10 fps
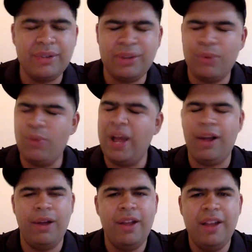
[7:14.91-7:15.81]
I was like,
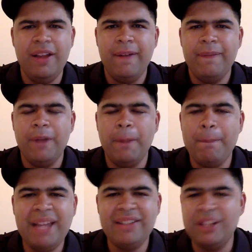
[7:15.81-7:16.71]
wow,
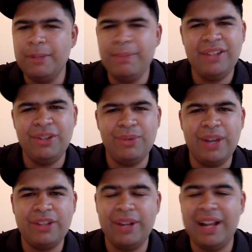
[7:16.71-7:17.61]
amazing, amazing
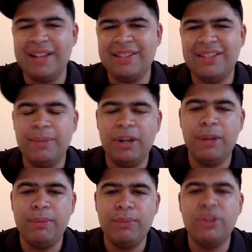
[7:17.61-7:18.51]
wrestler. And I got to see him a
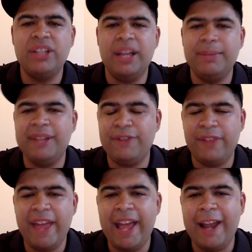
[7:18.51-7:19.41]
couple more times
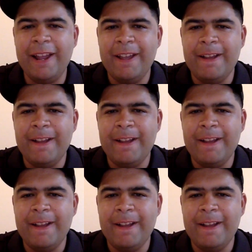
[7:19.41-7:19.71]
after that.